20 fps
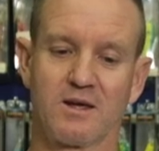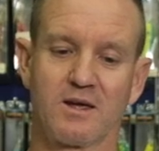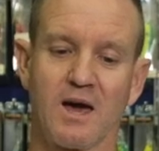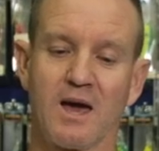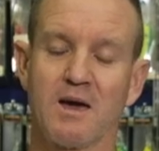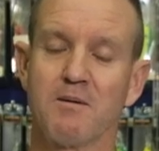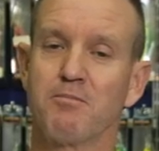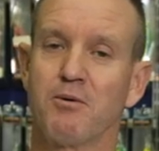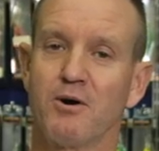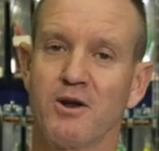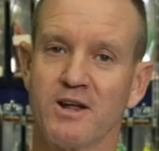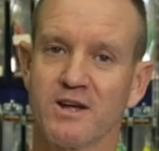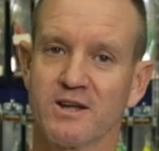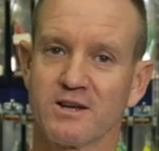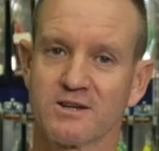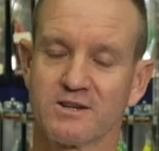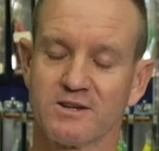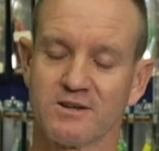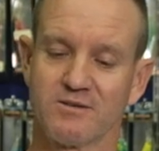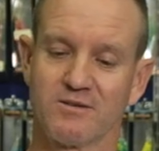gape on
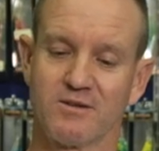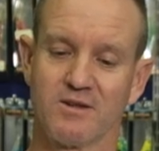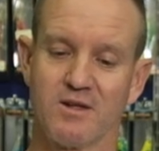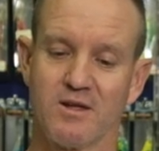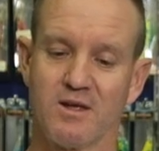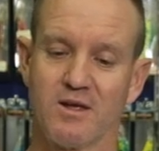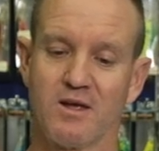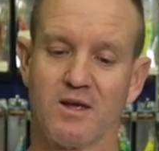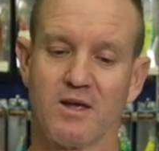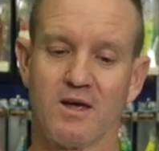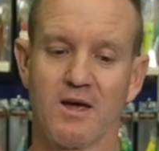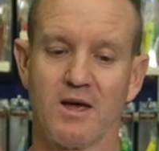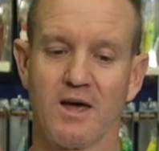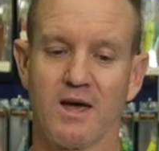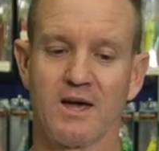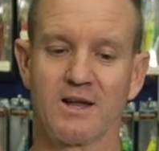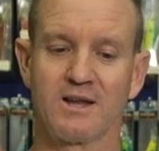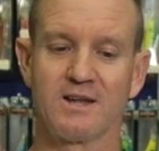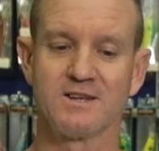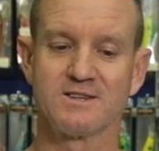it.
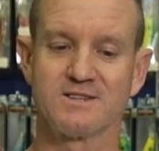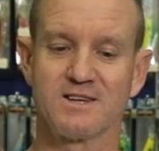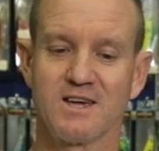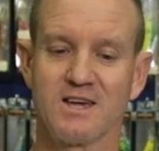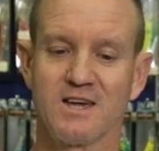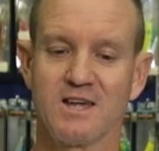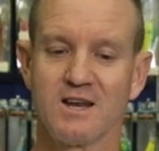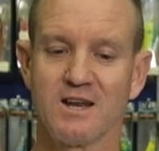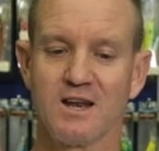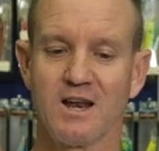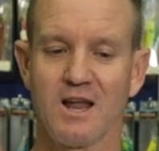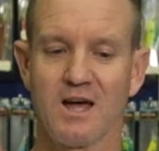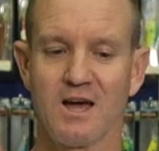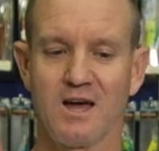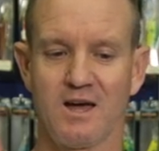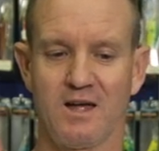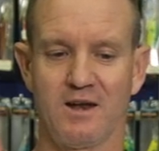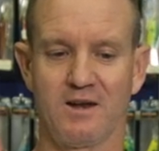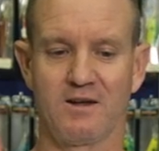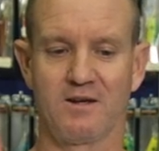It is in
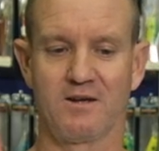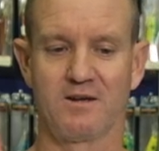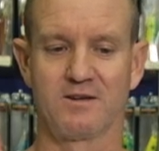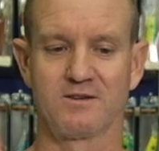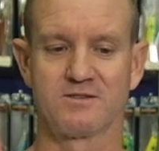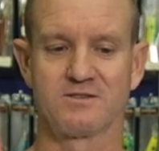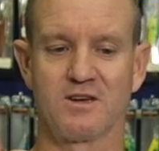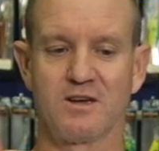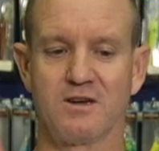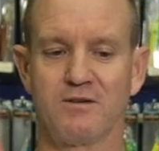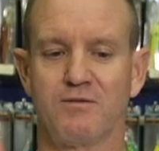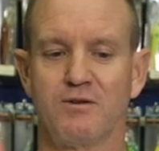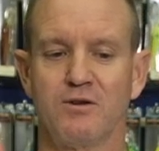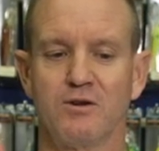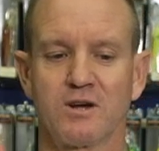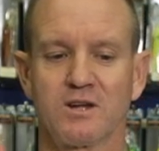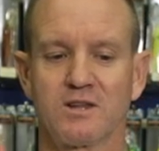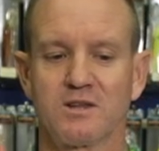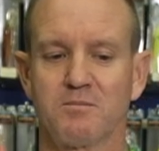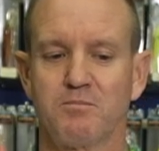line. So if you
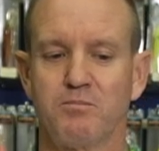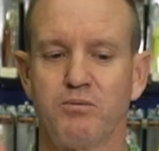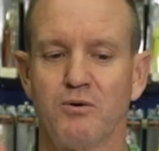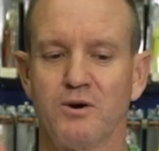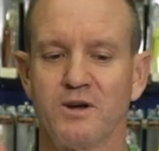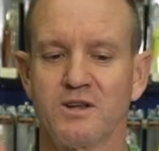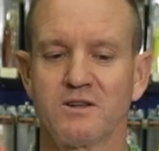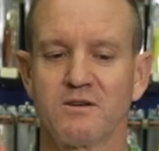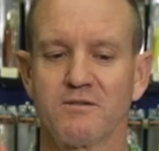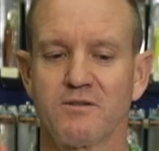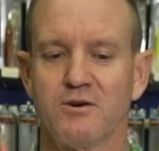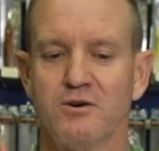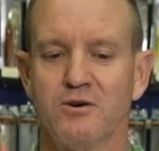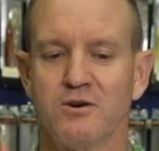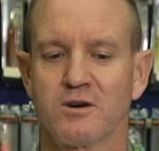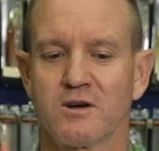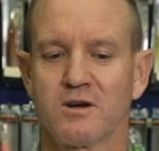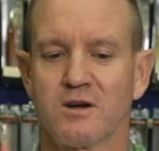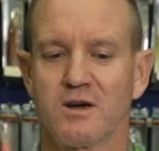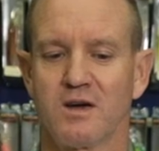look at the point of the
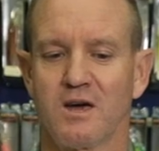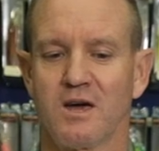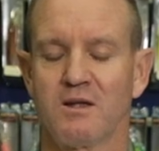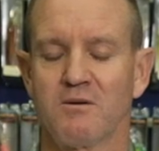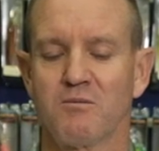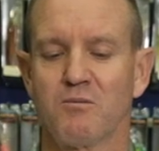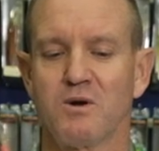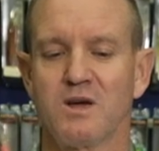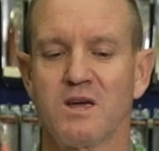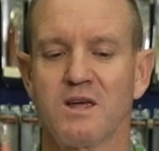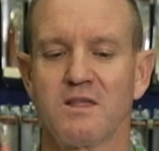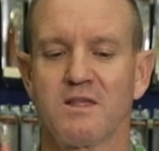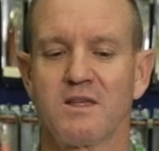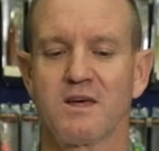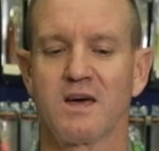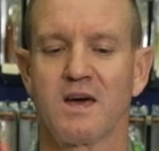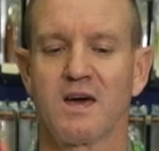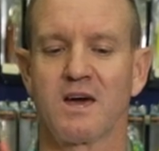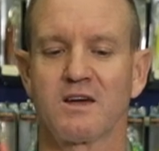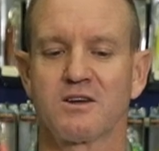hook and where
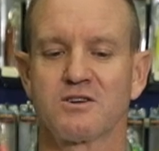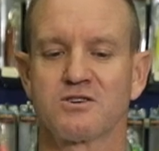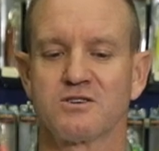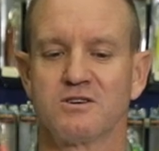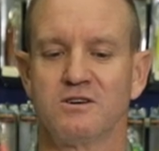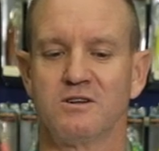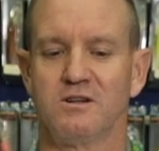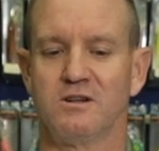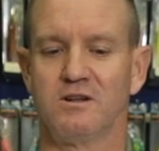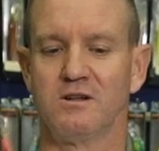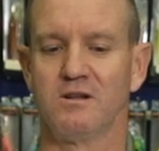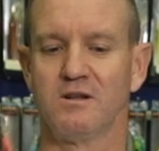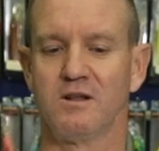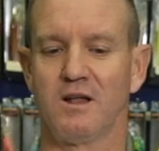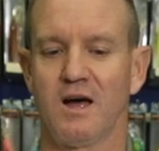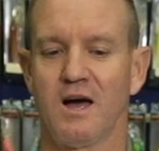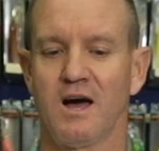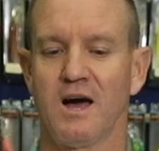the actual